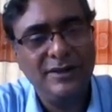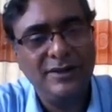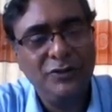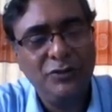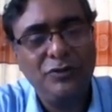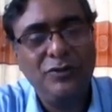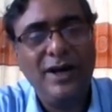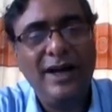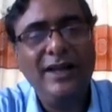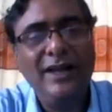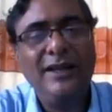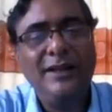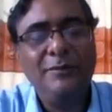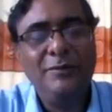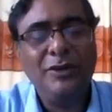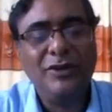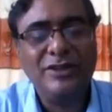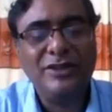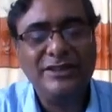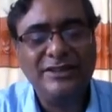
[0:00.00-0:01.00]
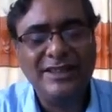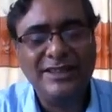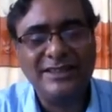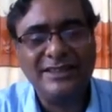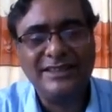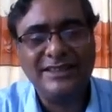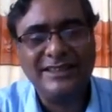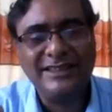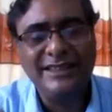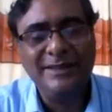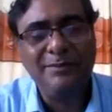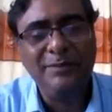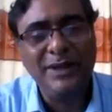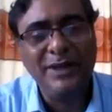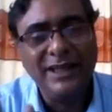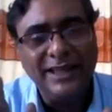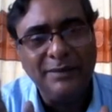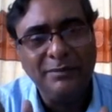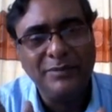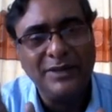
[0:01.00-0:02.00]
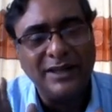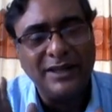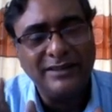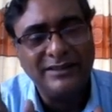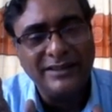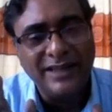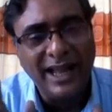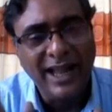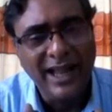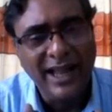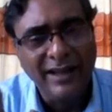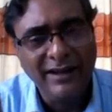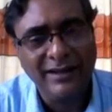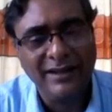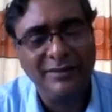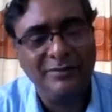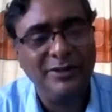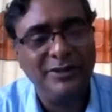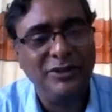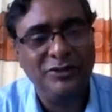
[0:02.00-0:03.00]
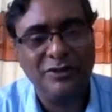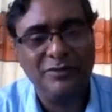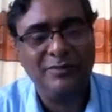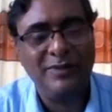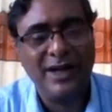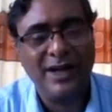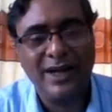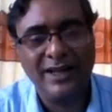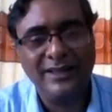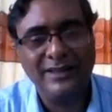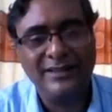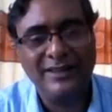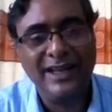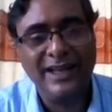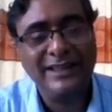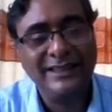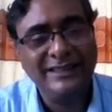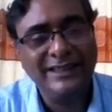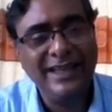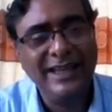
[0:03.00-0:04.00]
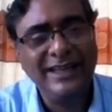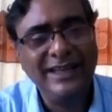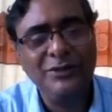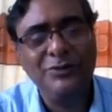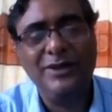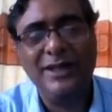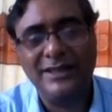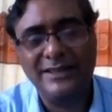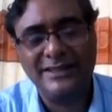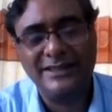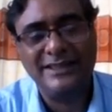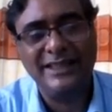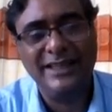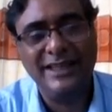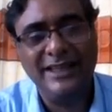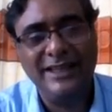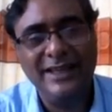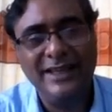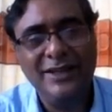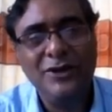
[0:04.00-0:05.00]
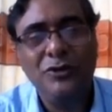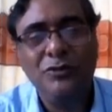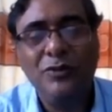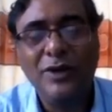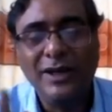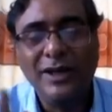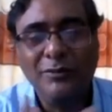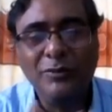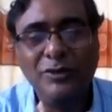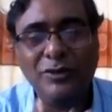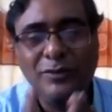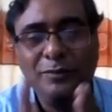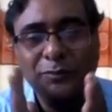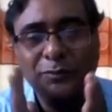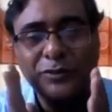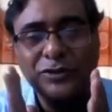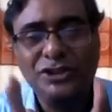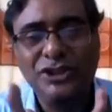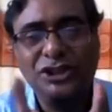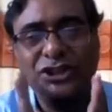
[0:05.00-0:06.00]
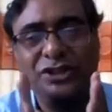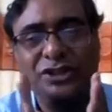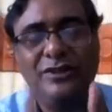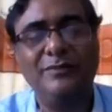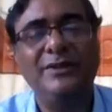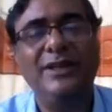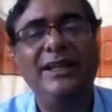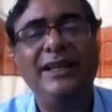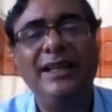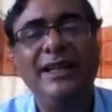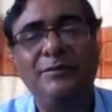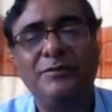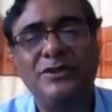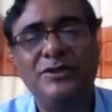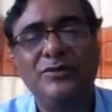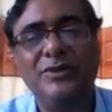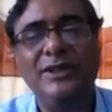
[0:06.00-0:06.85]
Why? Because just simply keep the diagram in your mind, and then you can say, what about the position of the lips?